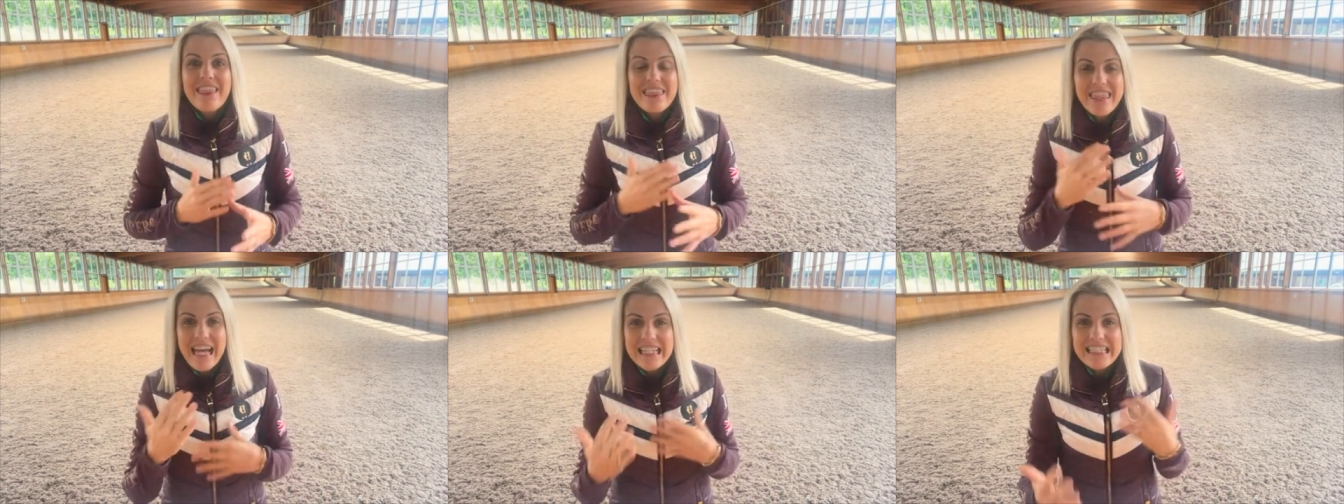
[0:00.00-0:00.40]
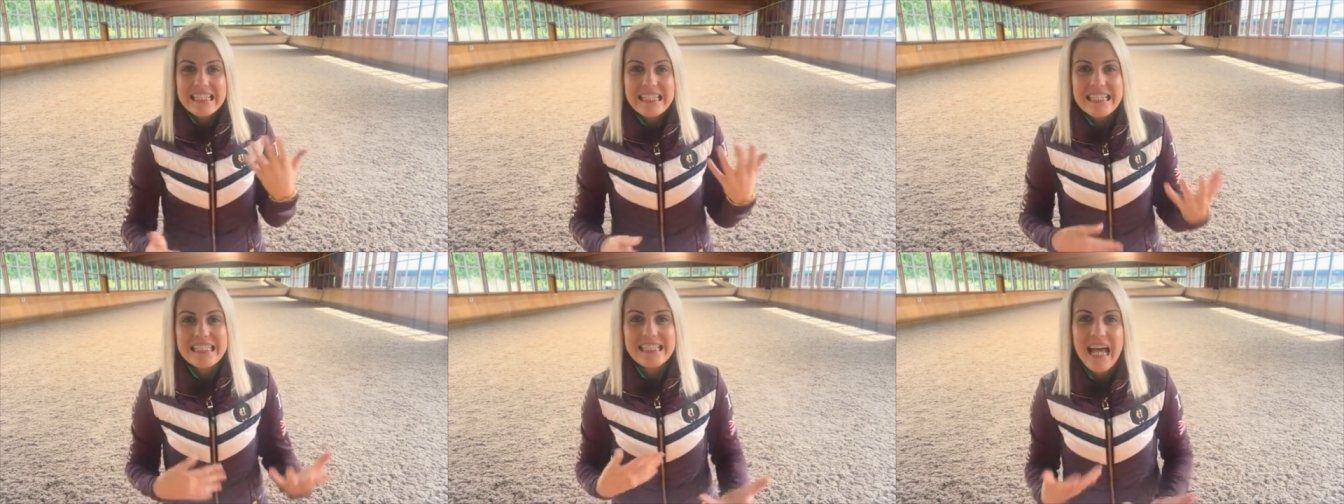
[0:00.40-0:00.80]
That's
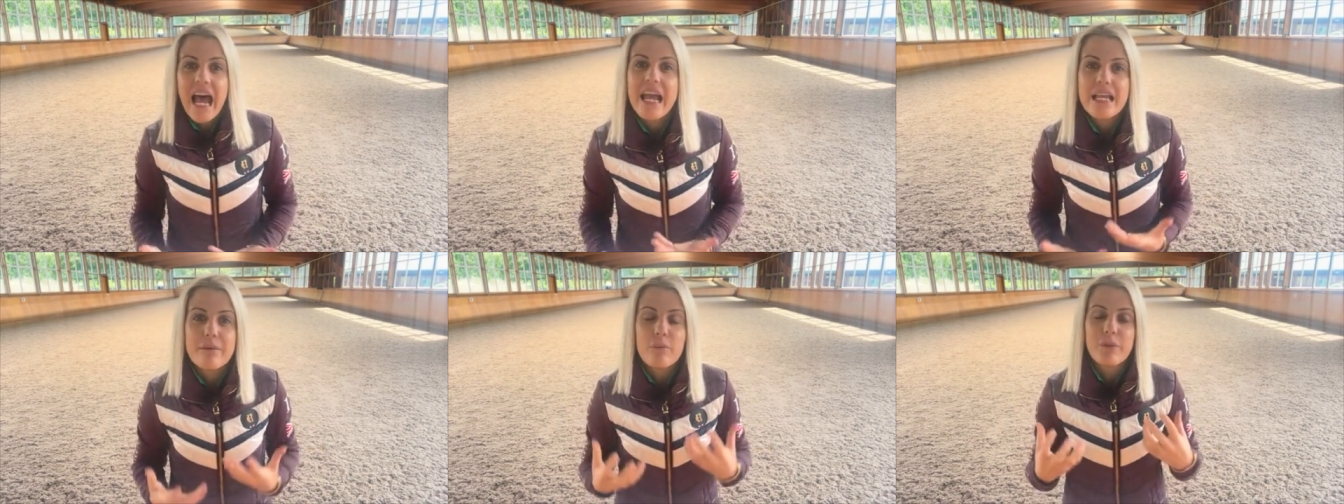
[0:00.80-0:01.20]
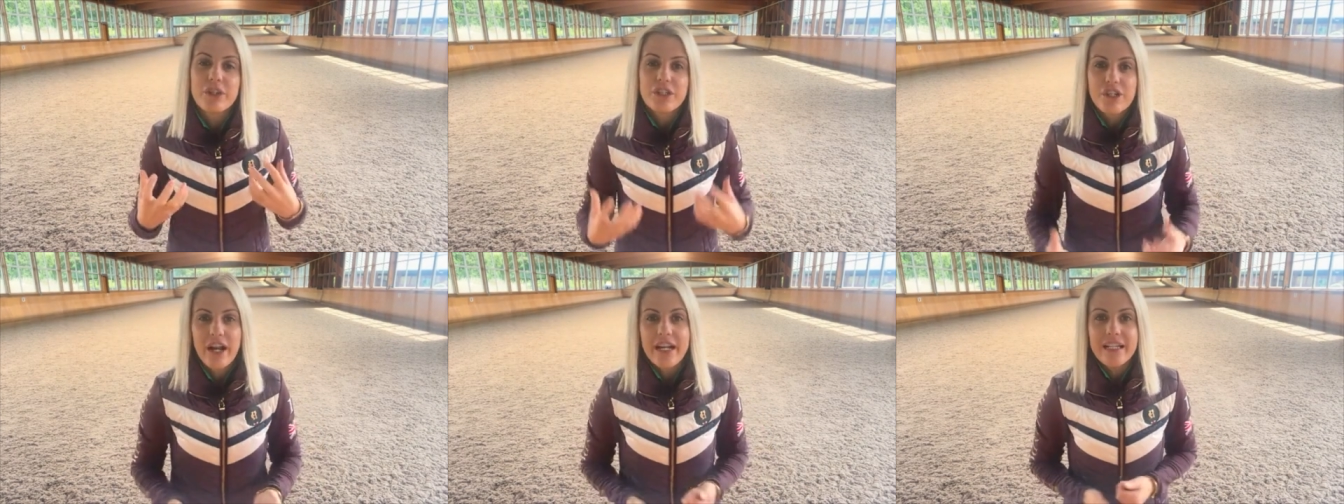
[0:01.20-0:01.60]
the same with the
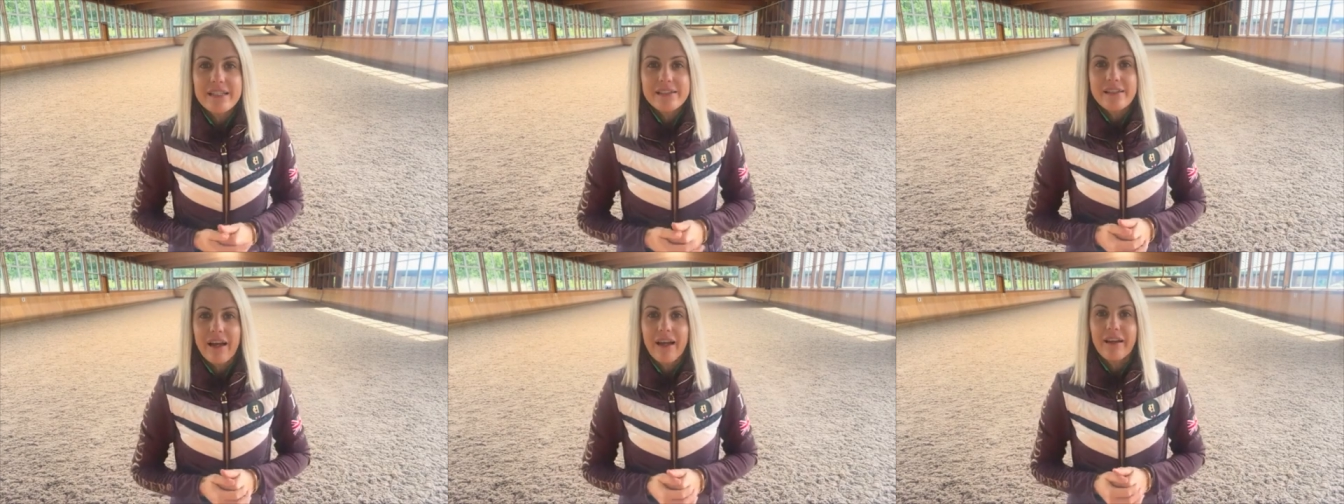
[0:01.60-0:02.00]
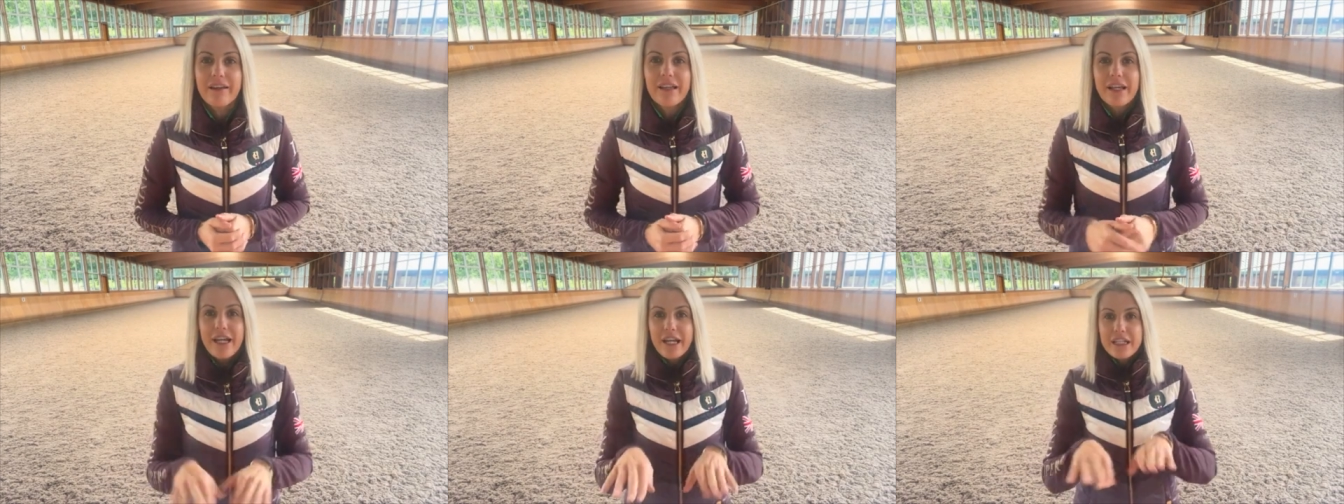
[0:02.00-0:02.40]
training scale.
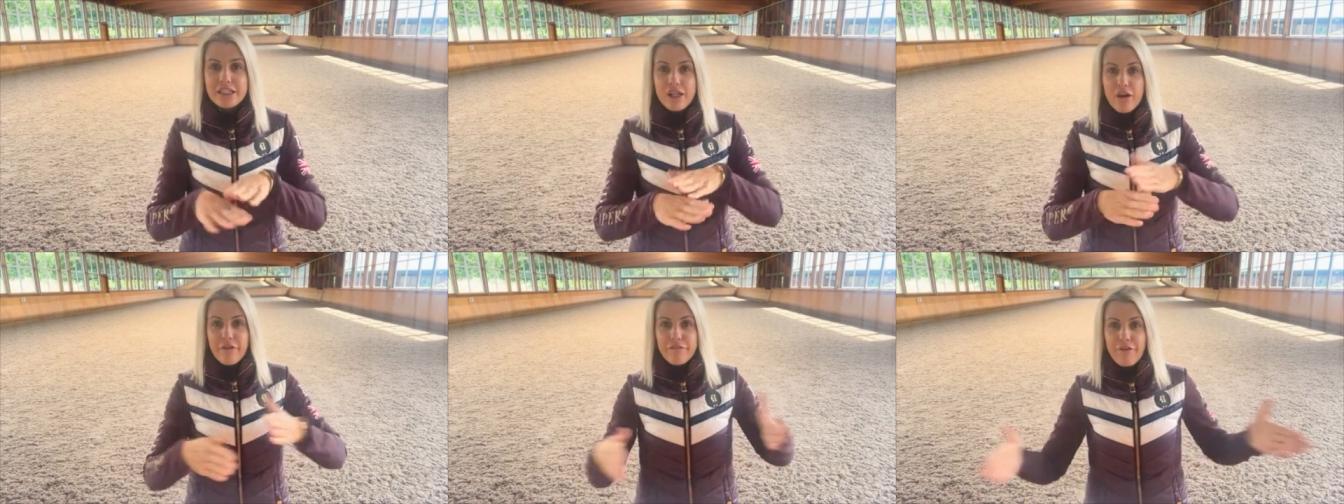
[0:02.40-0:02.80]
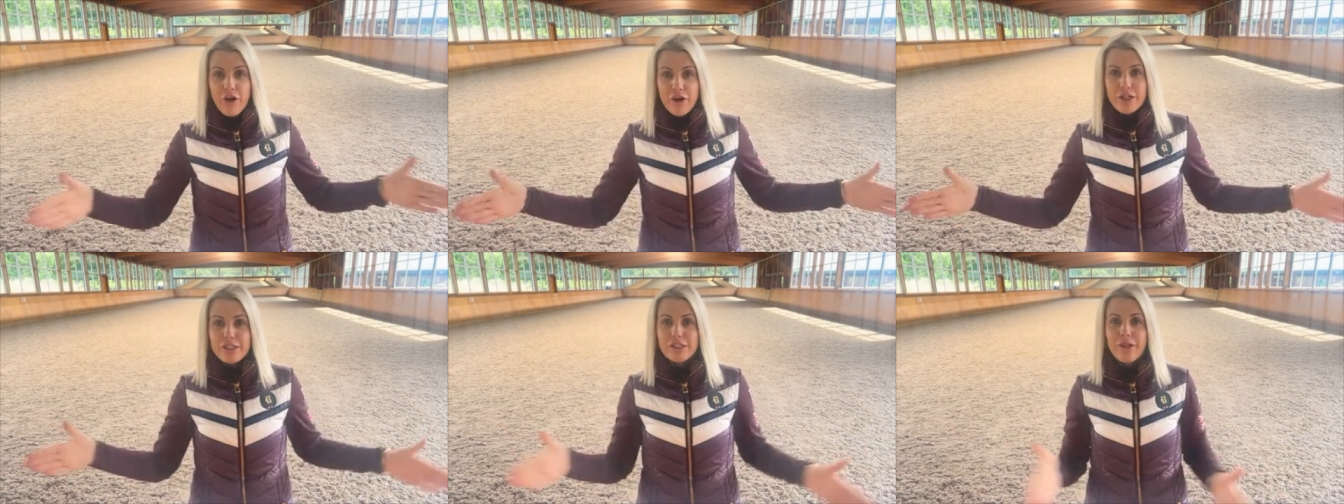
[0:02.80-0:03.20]
It's
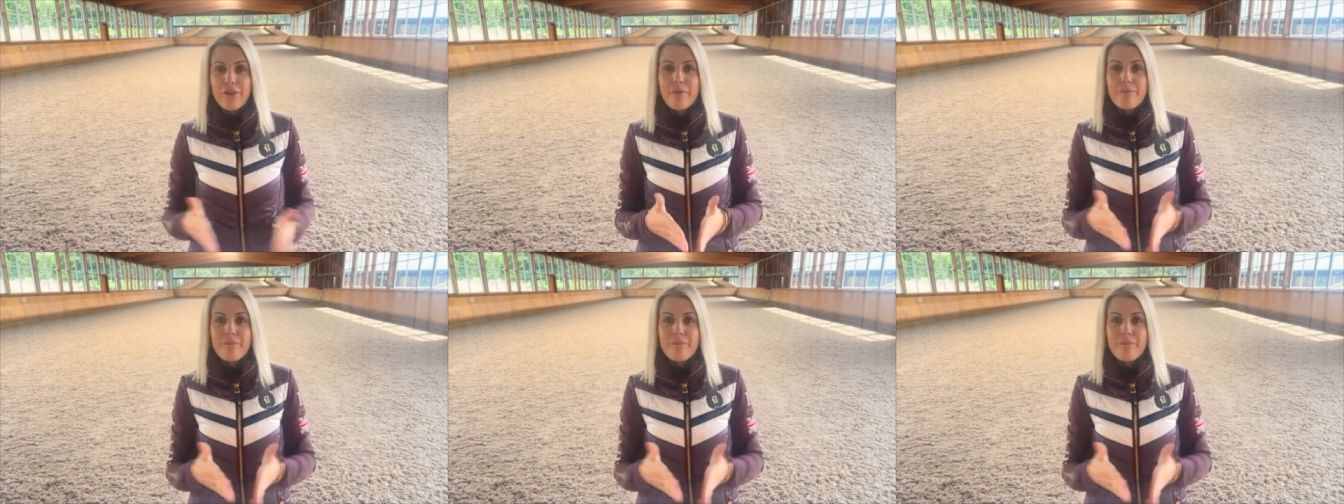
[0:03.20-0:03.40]
focus on the